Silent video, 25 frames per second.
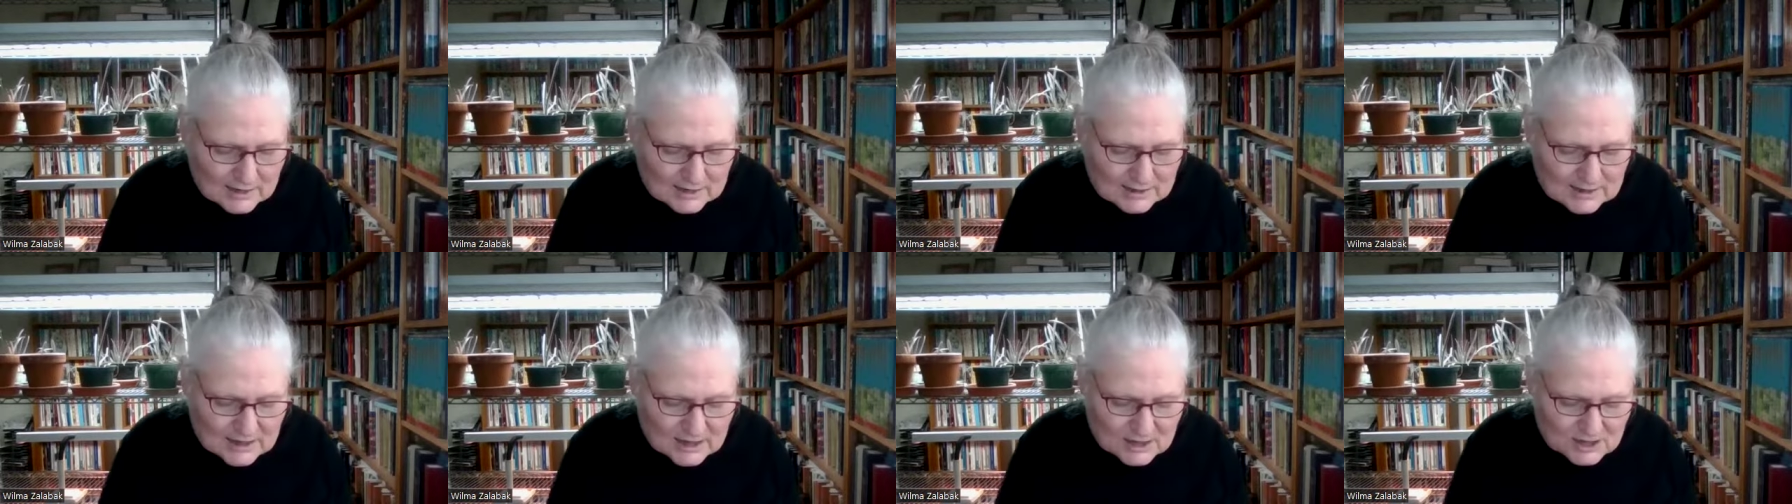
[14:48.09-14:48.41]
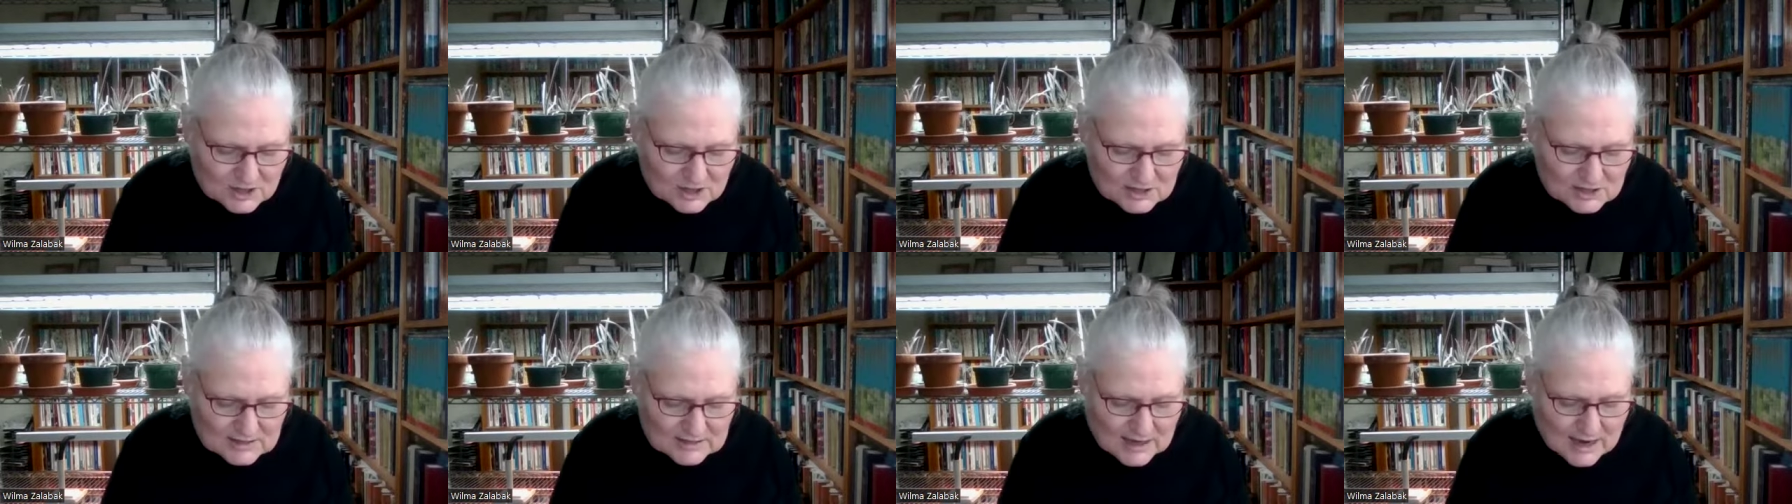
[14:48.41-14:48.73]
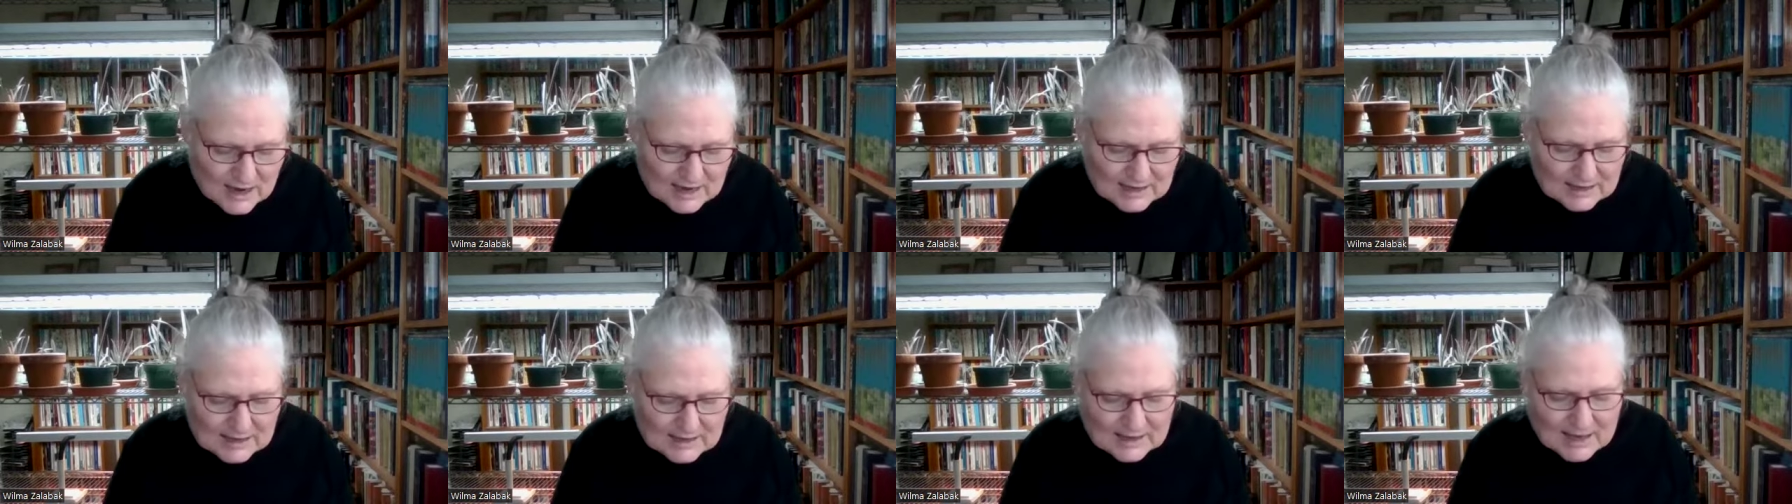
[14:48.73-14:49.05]
teaches
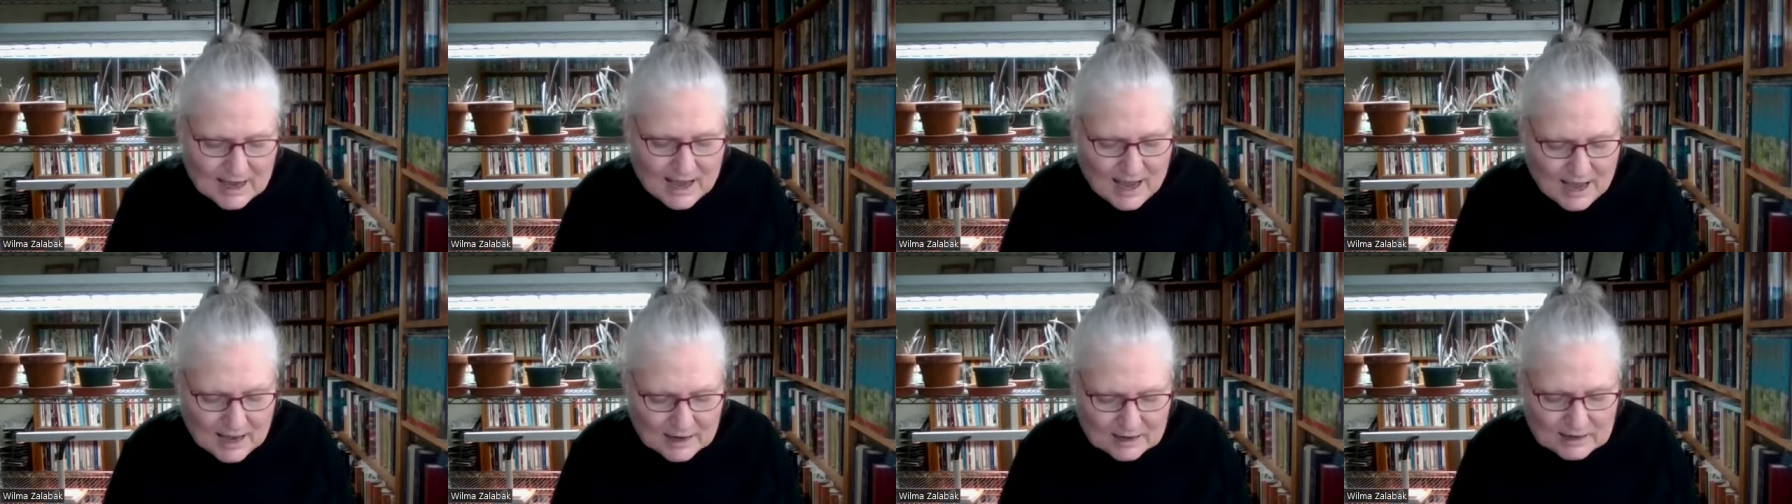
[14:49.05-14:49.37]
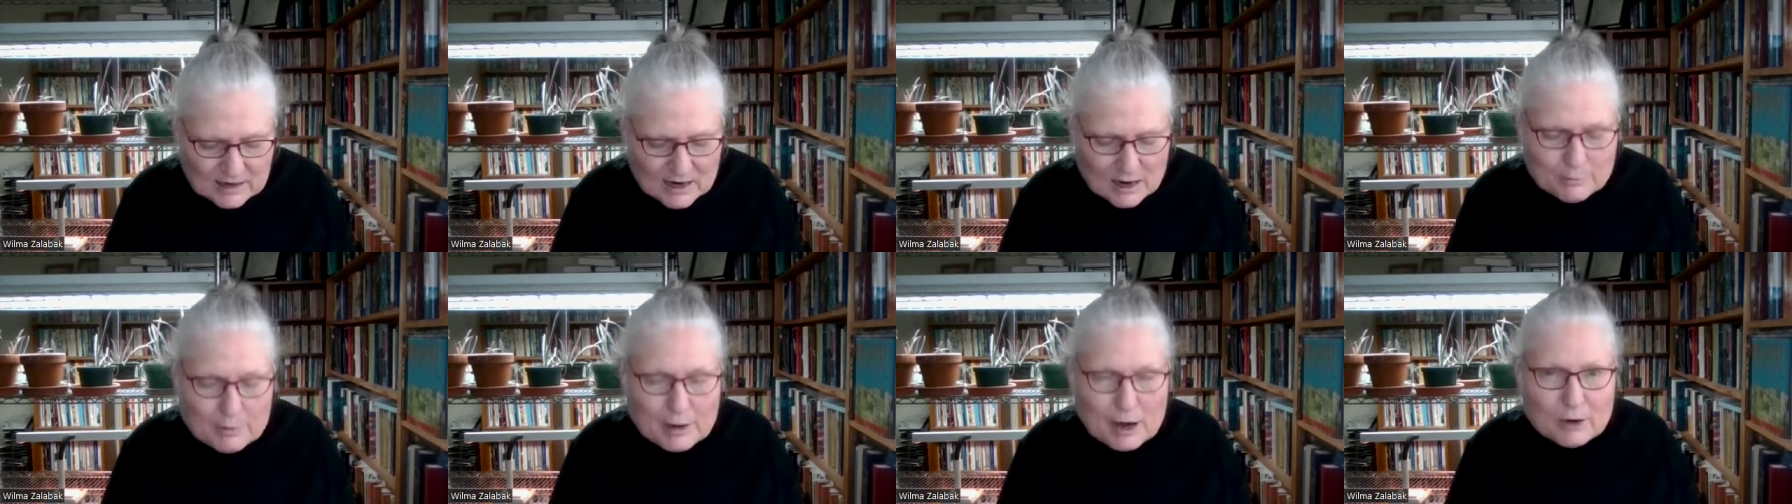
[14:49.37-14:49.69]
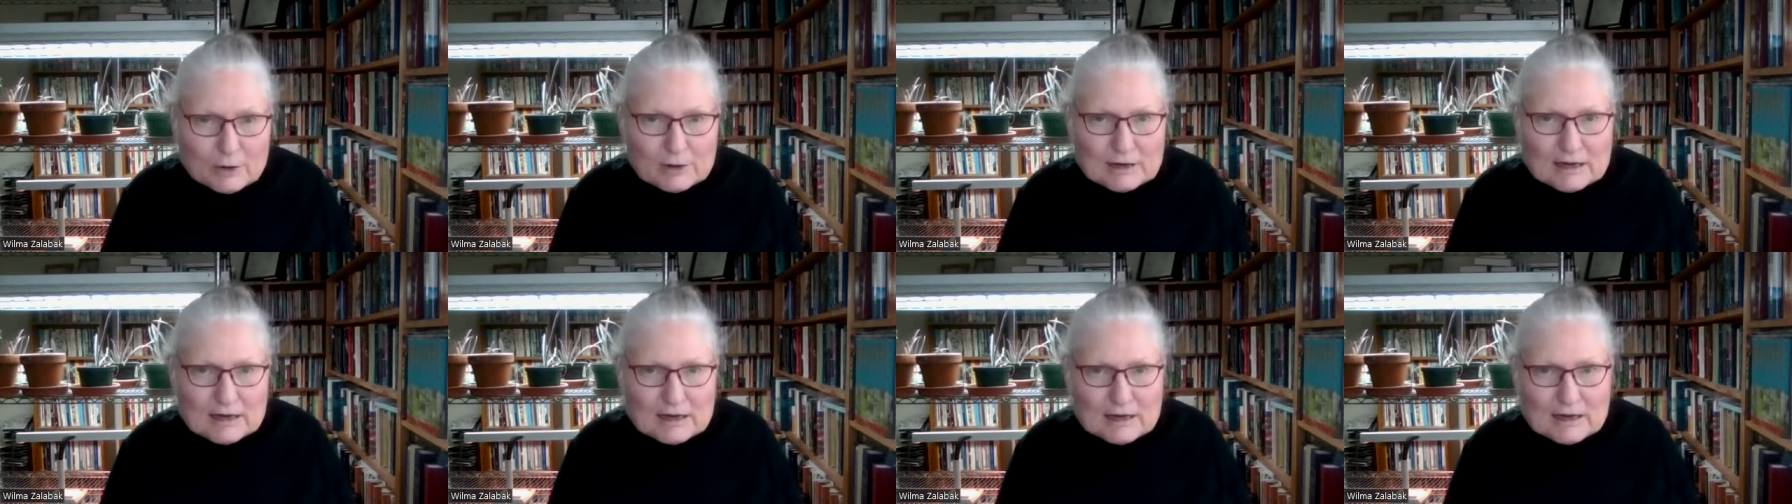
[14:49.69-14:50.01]
again
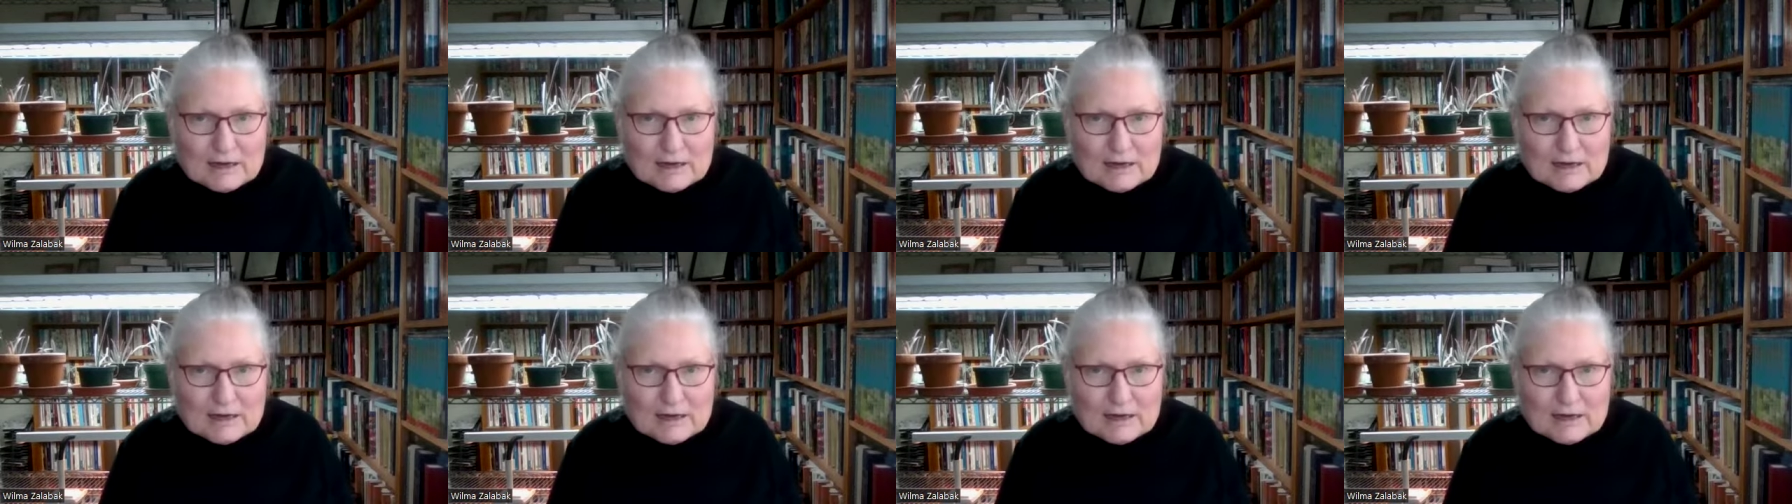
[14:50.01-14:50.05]
about